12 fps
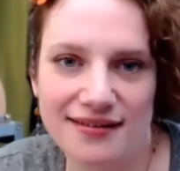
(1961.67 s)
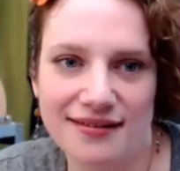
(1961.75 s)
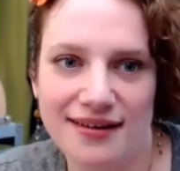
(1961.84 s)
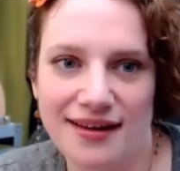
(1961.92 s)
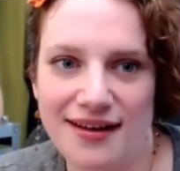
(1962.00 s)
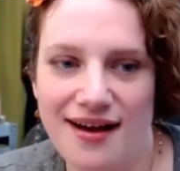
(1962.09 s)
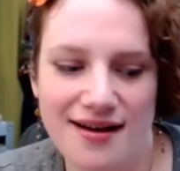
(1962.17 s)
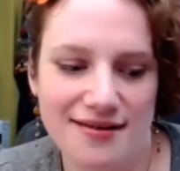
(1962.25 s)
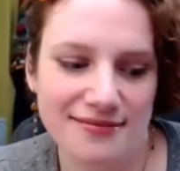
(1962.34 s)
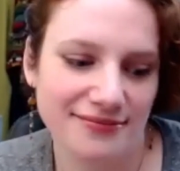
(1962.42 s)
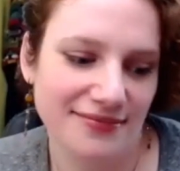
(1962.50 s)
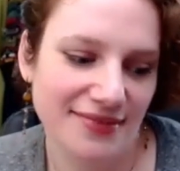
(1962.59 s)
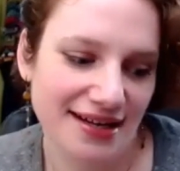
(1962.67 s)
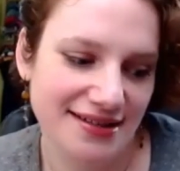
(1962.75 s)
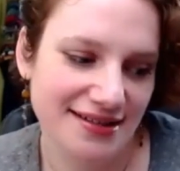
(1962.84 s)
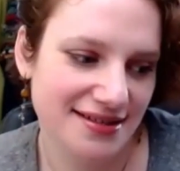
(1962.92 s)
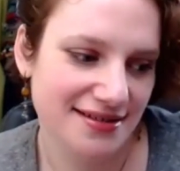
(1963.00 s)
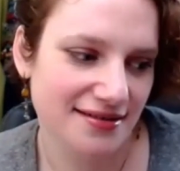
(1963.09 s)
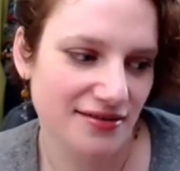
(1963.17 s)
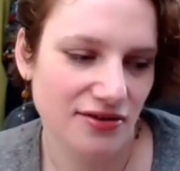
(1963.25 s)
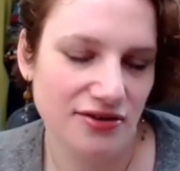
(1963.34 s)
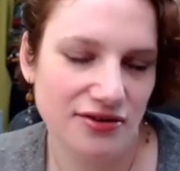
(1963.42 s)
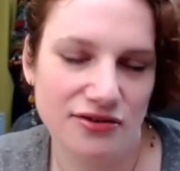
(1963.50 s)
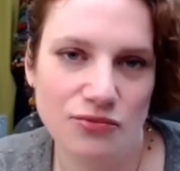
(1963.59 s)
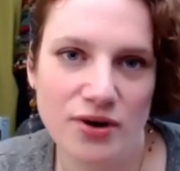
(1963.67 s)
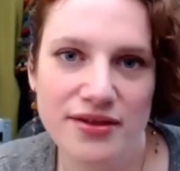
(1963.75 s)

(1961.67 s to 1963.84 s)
And it's